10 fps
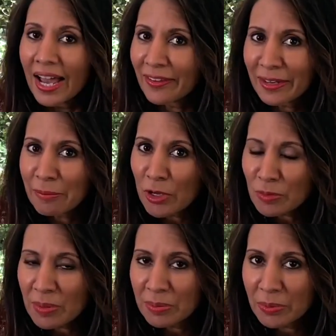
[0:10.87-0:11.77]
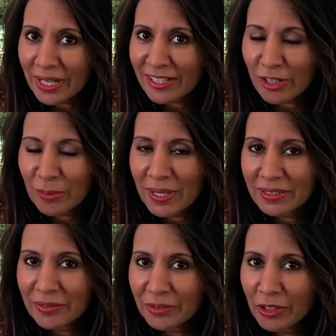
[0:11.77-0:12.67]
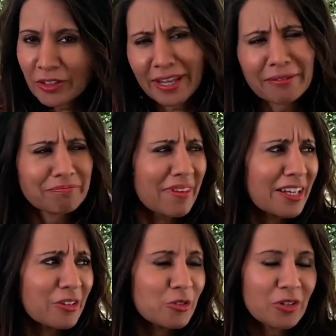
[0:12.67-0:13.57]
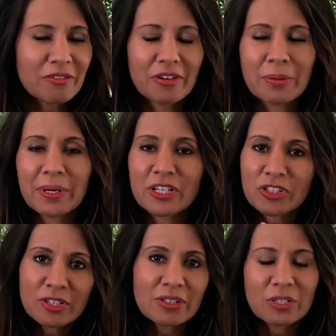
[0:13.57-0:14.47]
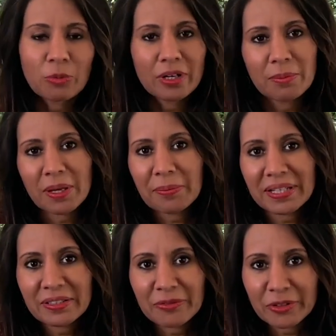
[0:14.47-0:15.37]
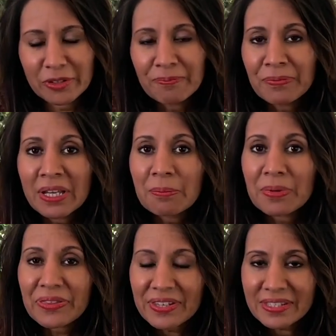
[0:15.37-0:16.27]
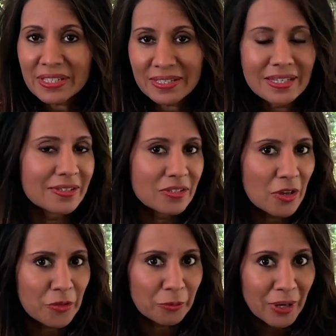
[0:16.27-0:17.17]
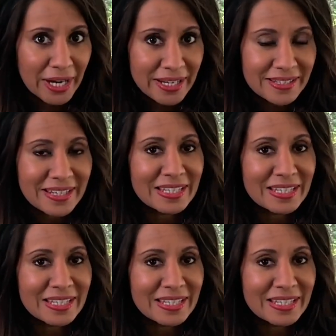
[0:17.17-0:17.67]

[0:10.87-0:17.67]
I think most people, when I talk about liver, are like, I don't drink very much, I don't need to worry about my liver. But this disease is on the rise,